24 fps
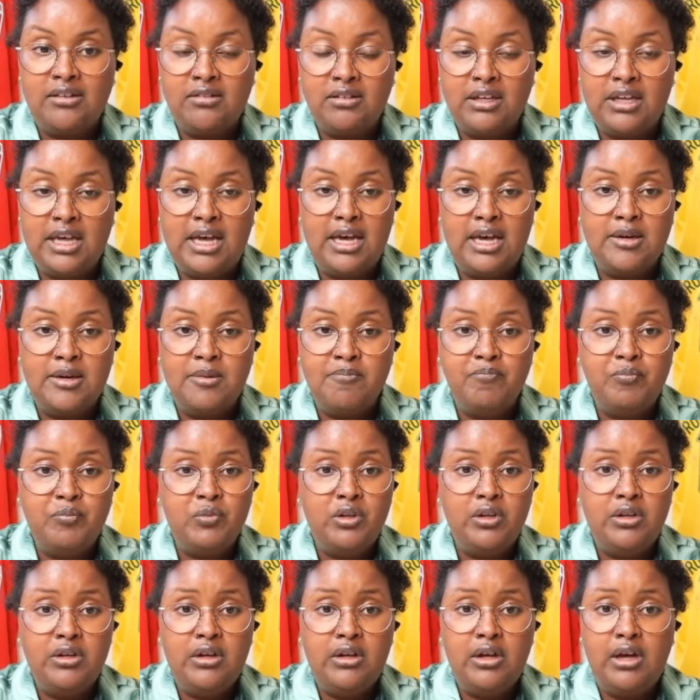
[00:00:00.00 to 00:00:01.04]
And
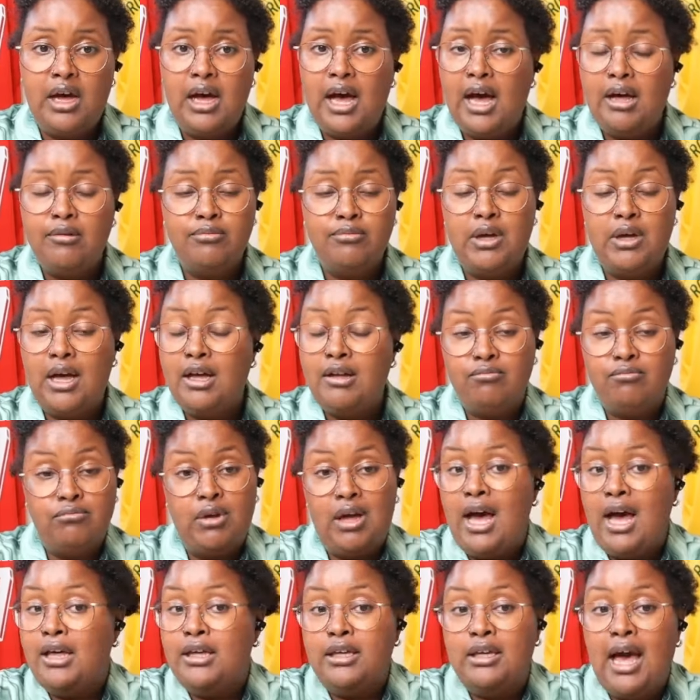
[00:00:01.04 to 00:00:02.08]

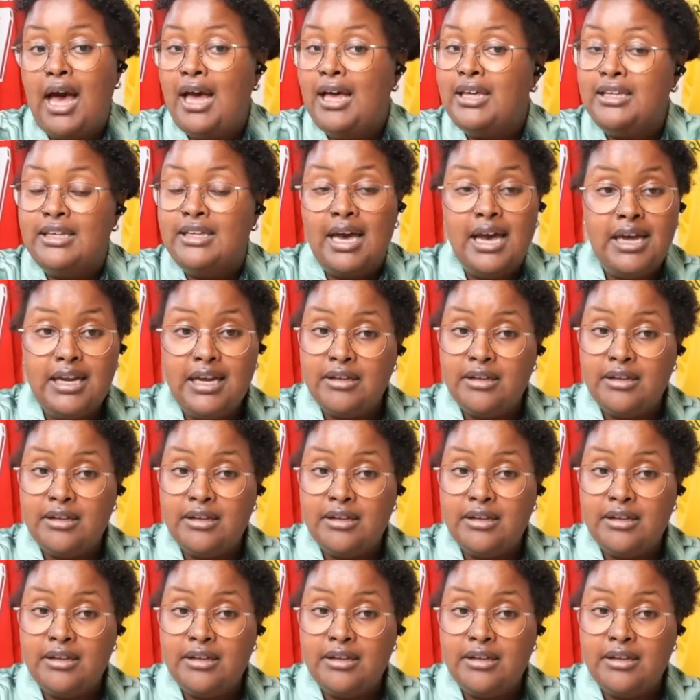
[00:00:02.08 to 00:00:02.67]
I get it.